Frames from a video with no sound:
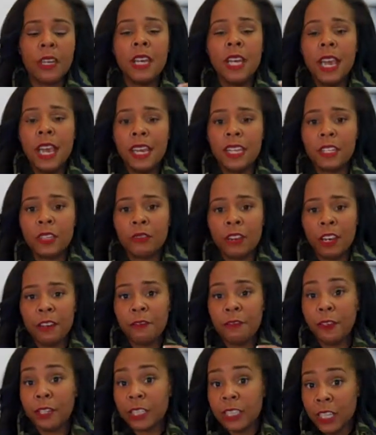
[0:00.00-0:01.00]
And it's
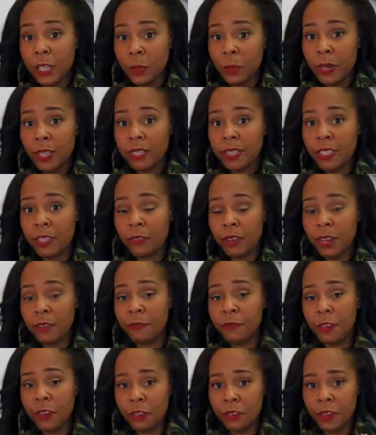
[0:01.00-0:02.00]
great for liquids and
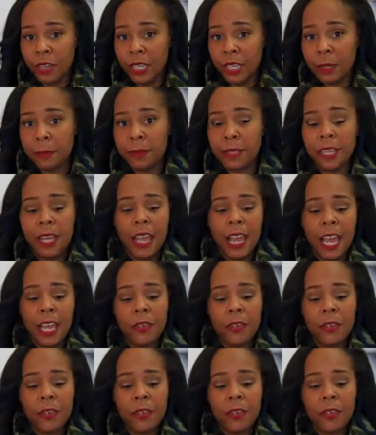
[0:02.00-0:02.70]
great for creams.